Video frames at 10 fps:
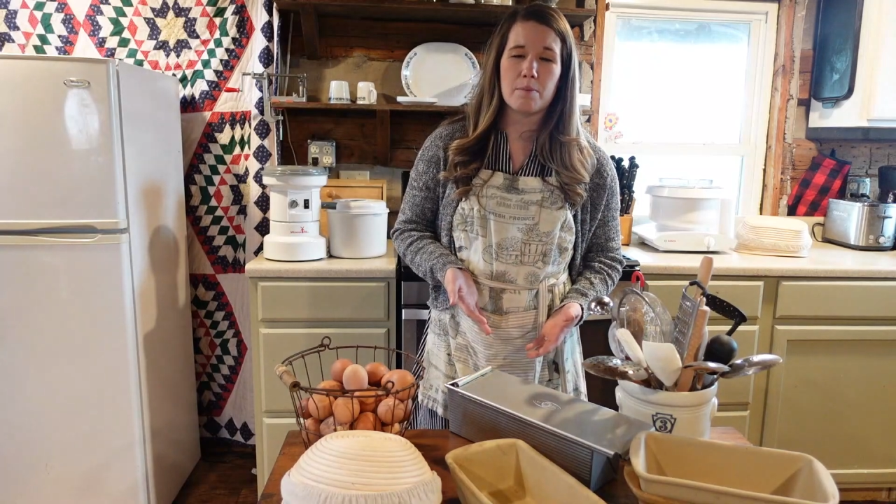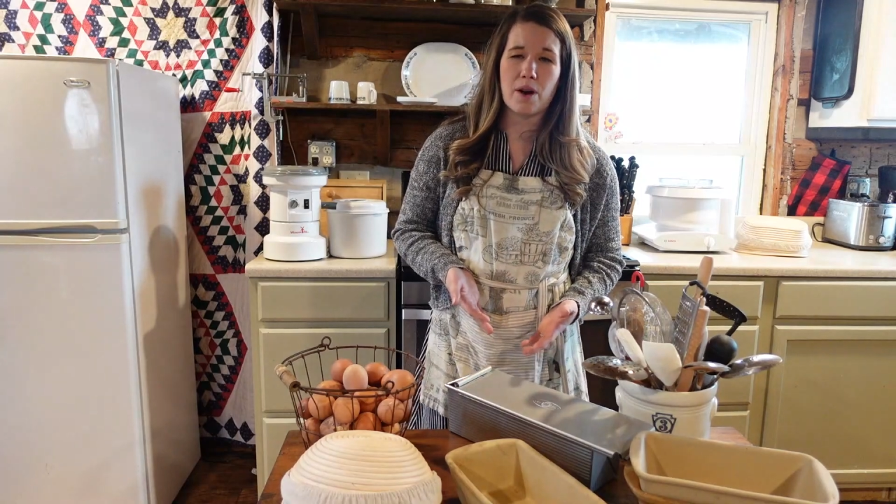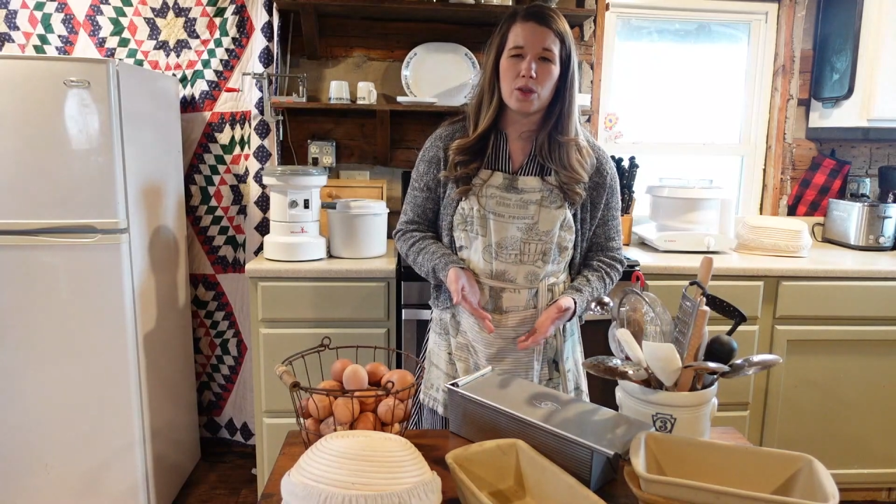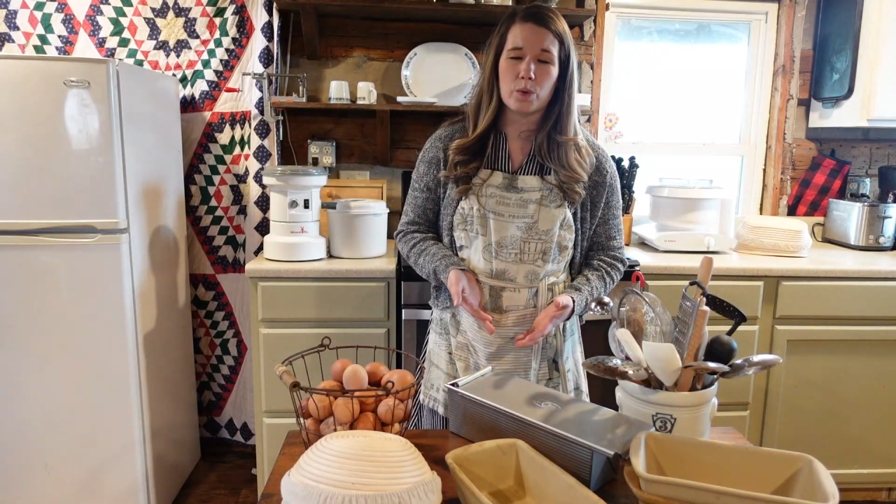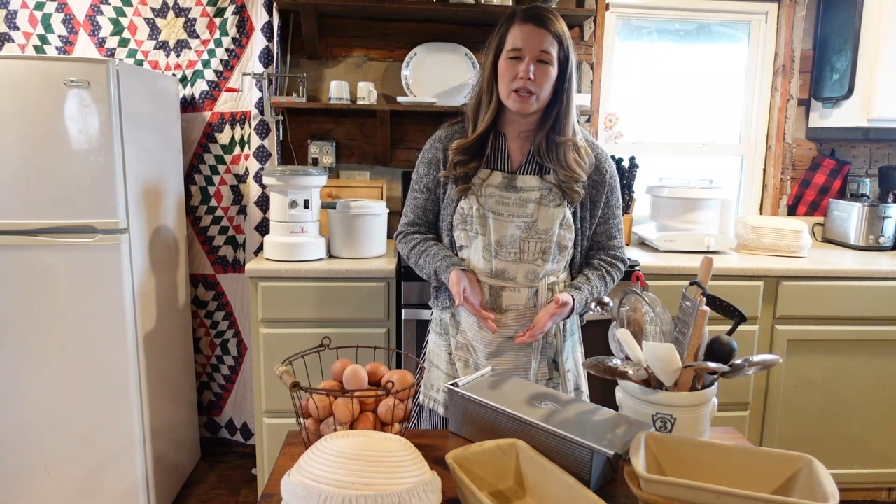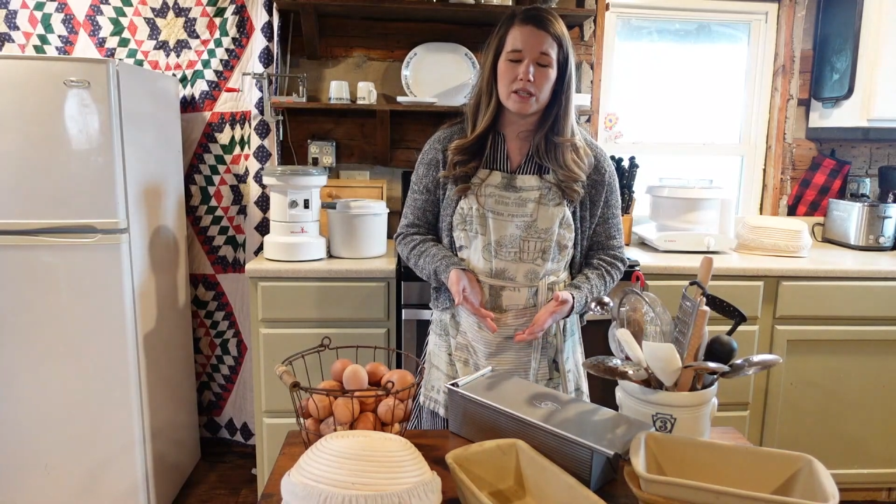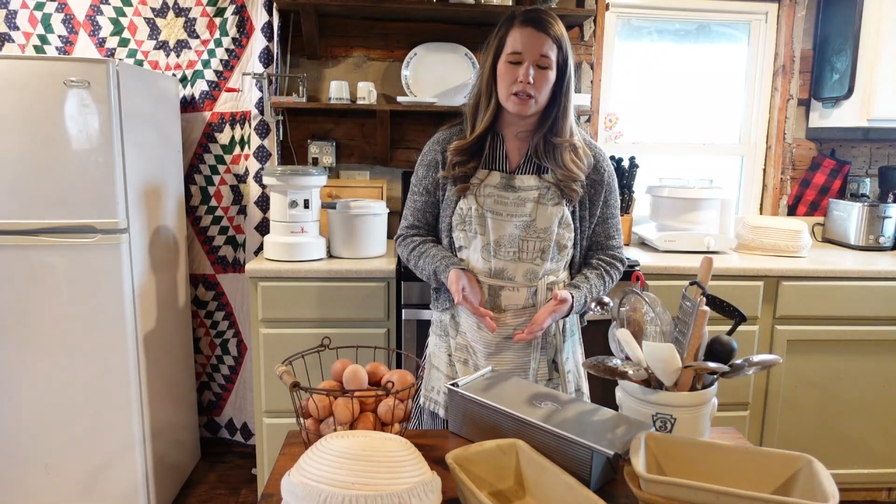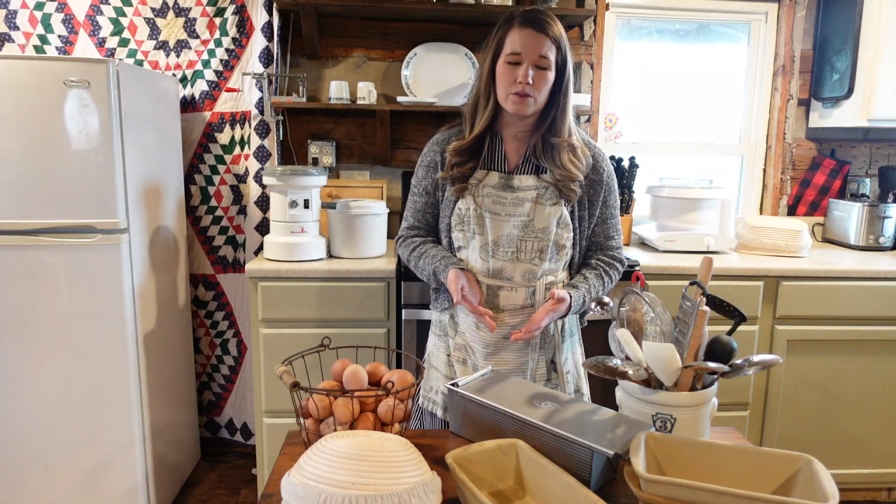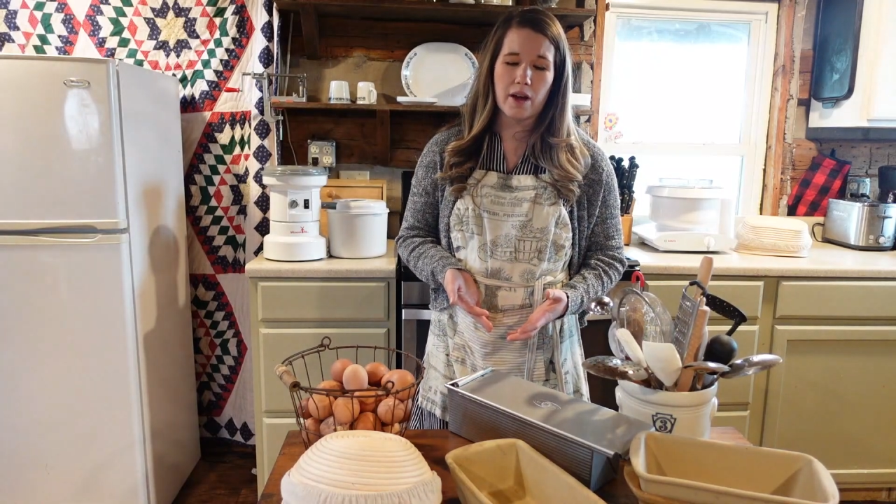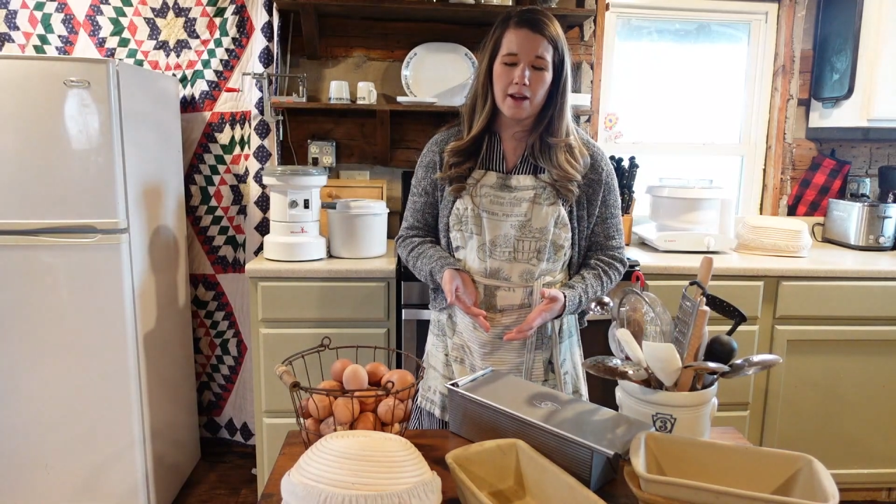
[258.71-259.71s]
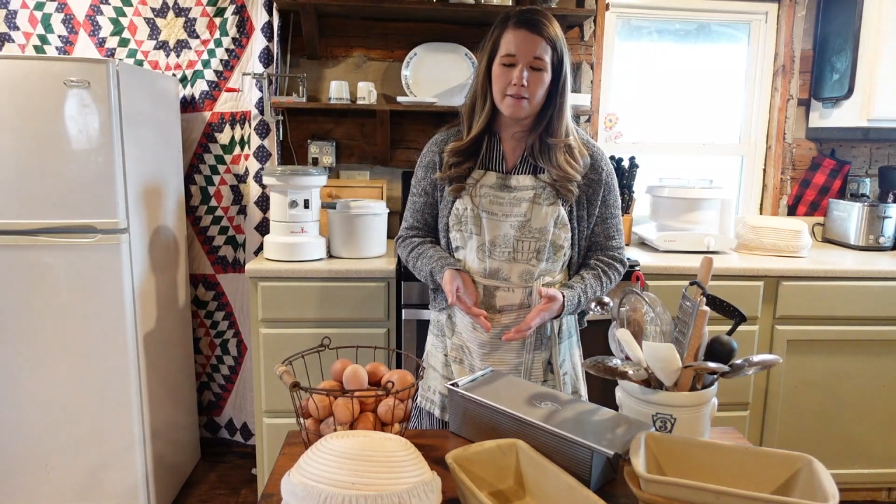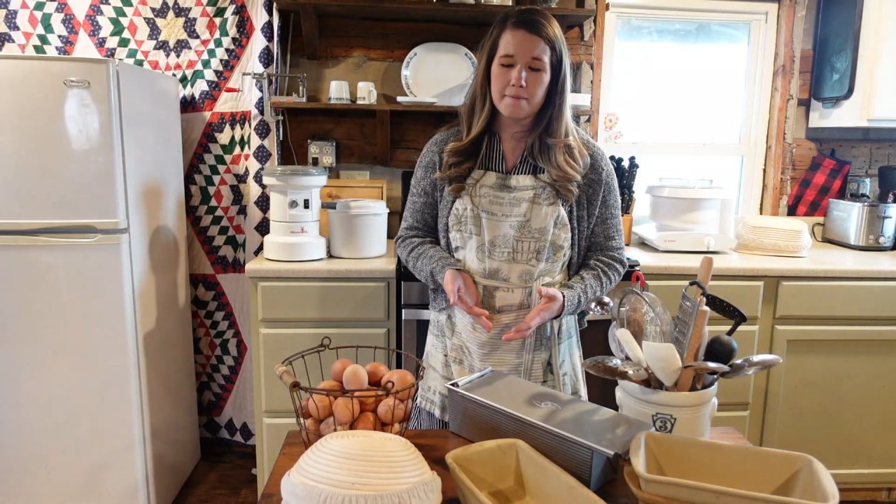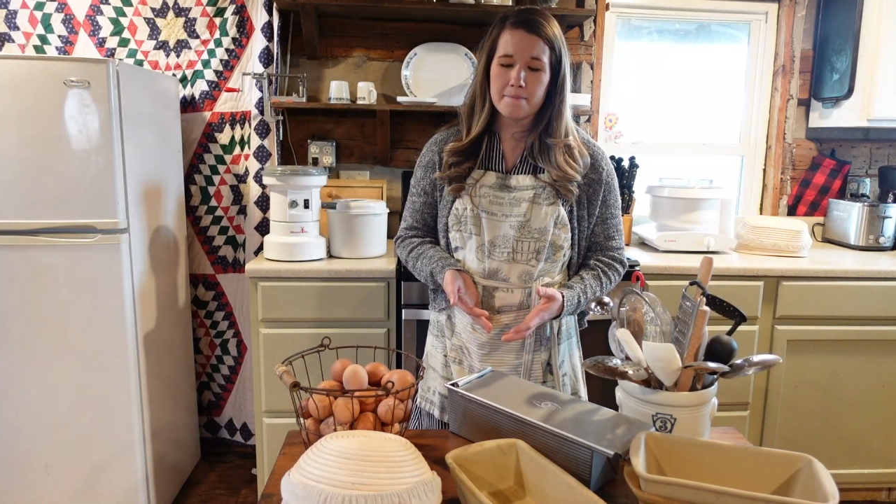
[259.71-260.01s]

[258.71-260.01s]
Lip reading: Bread 365.